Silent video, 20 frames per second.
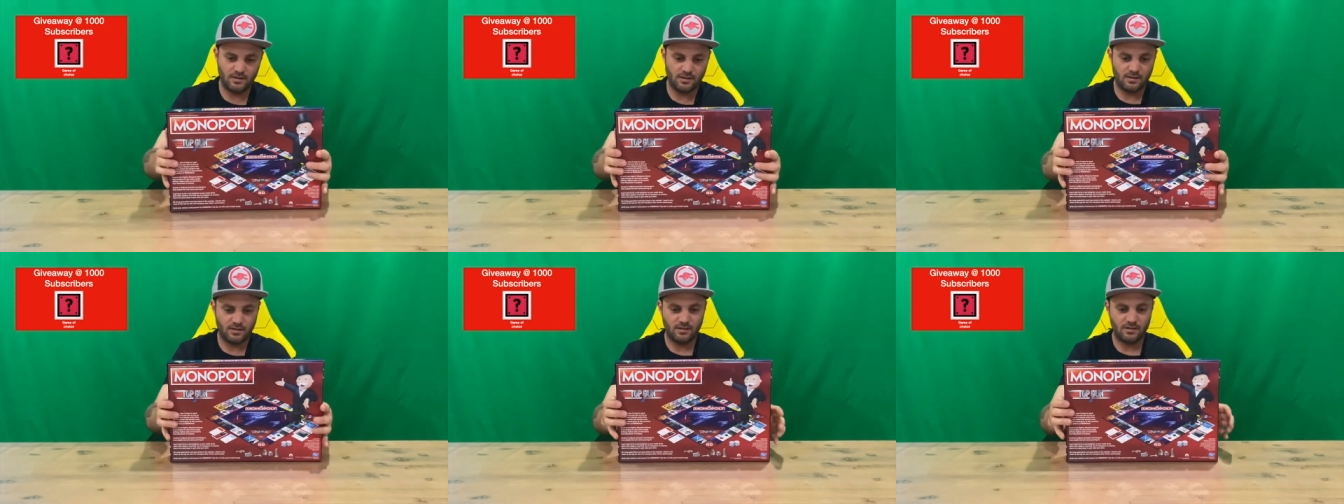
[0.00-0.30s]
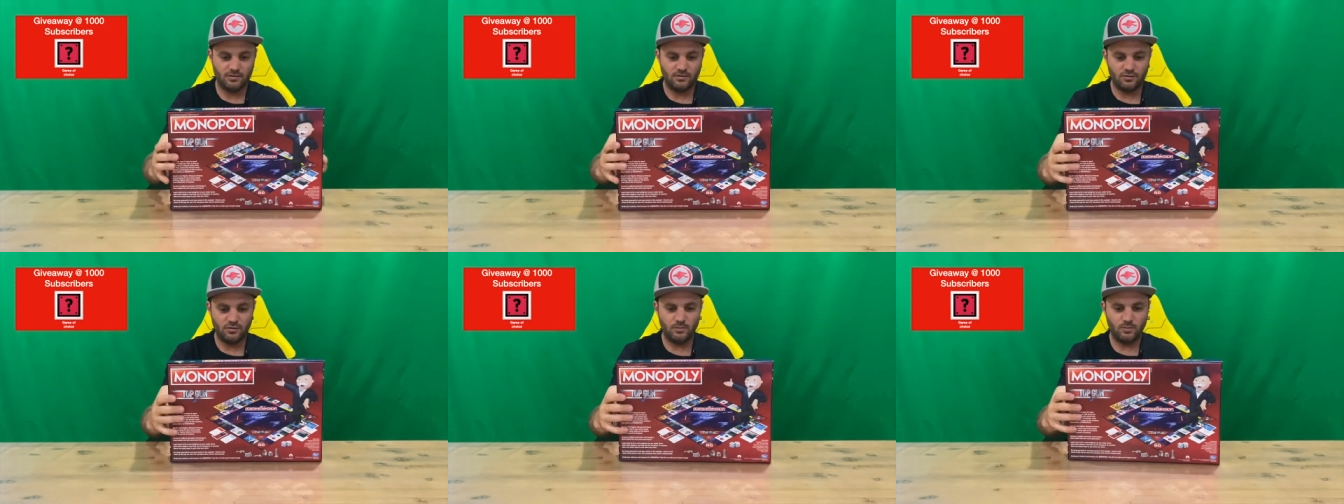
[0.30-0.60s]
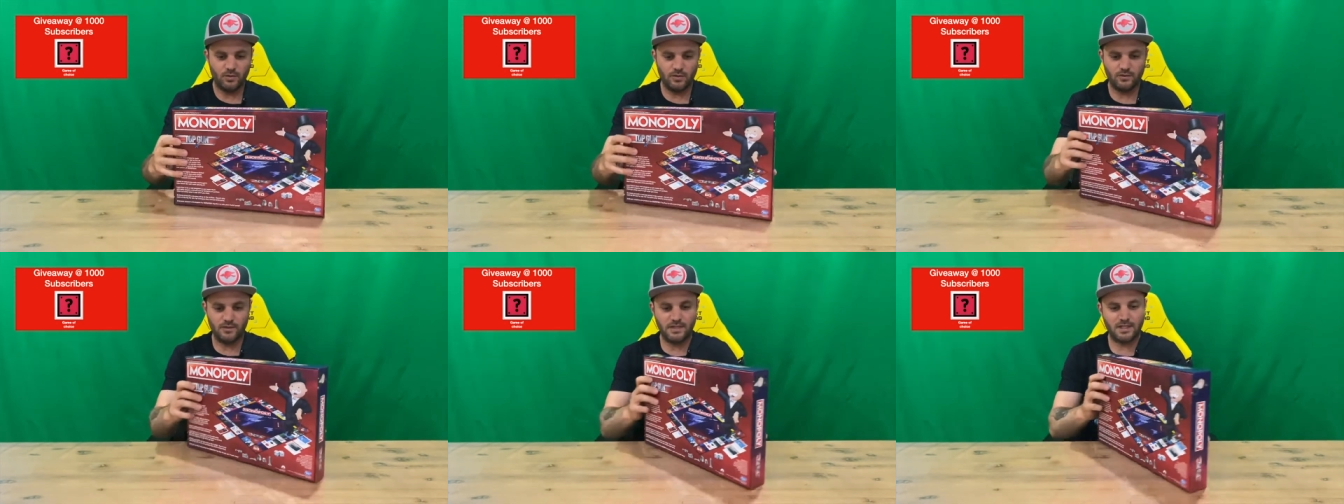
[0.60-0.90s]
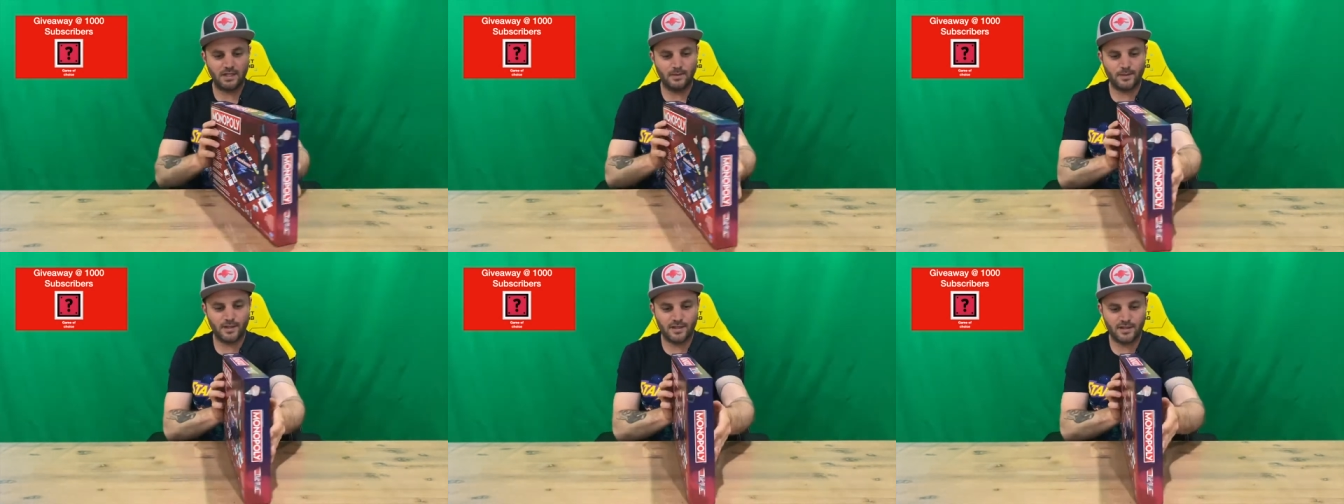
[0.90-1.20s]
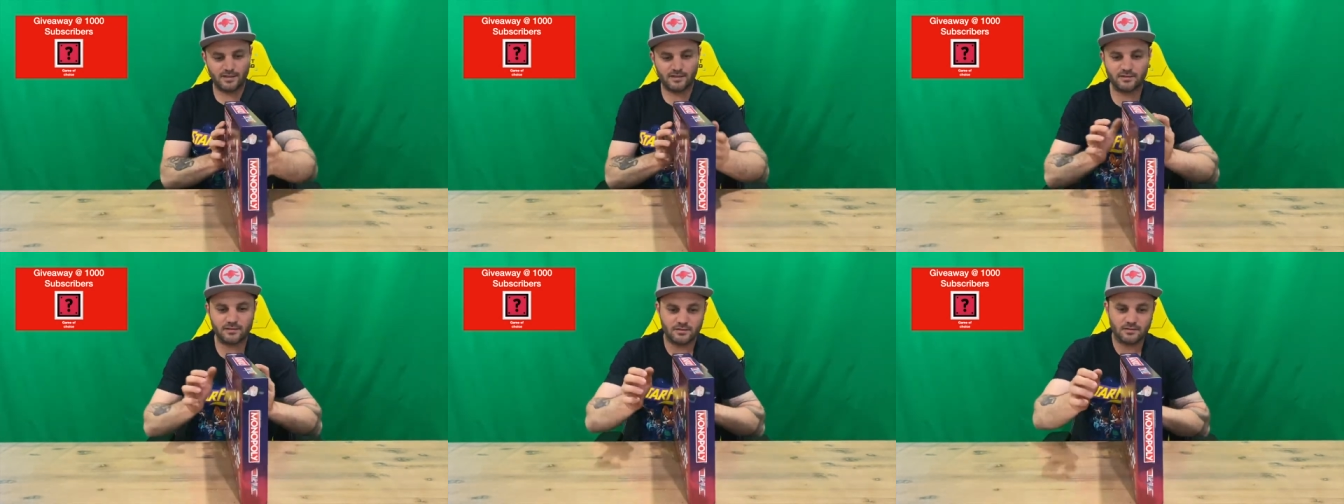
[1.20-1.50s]
new movie coming out?
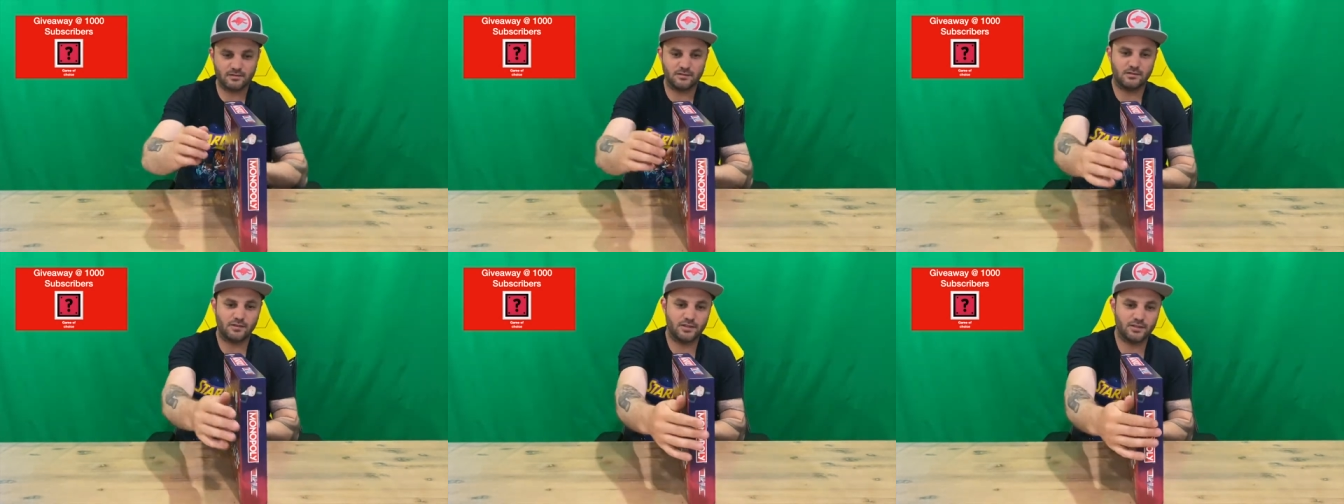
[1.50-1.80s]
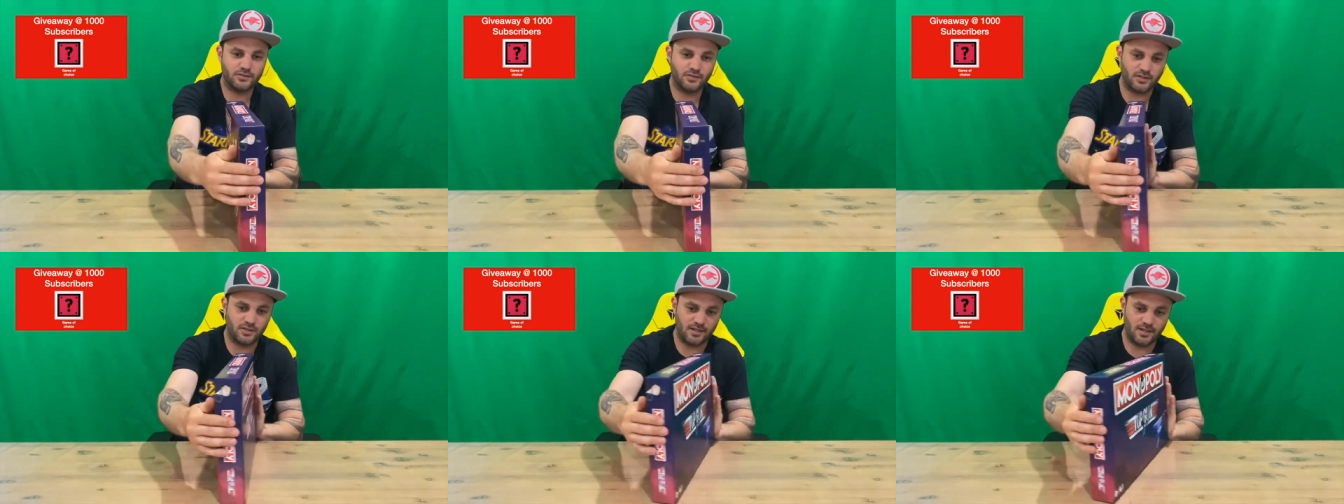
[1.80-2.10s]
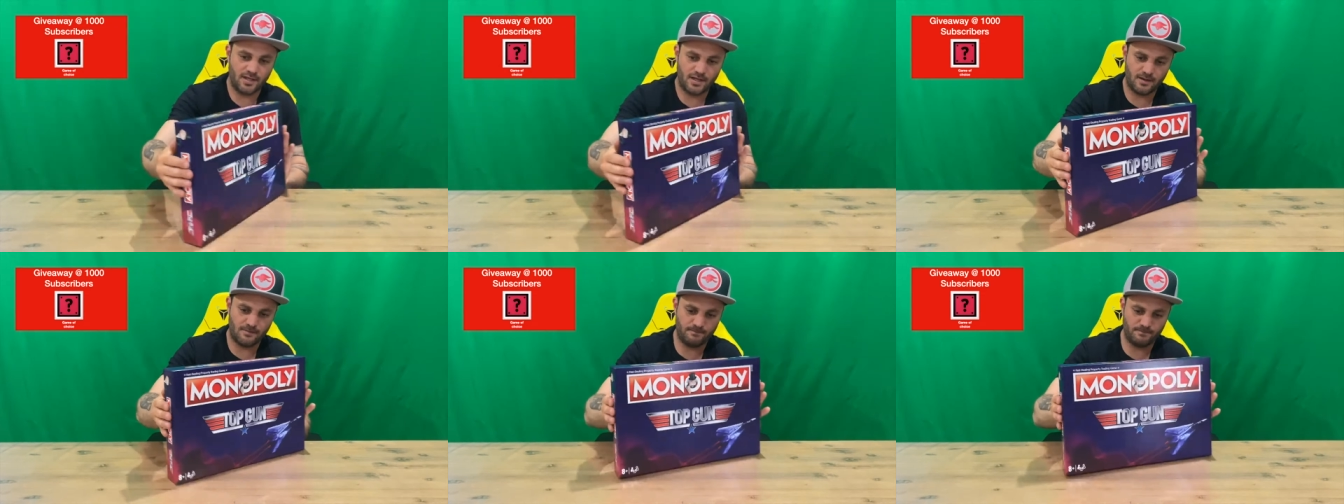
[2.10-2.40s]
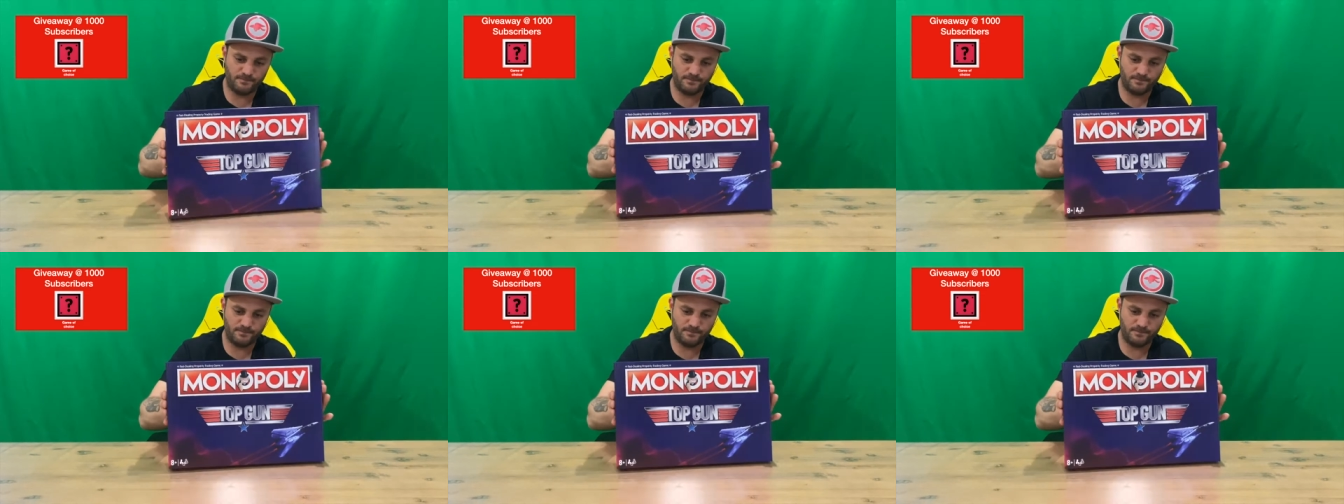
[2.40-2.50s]
I certainly am.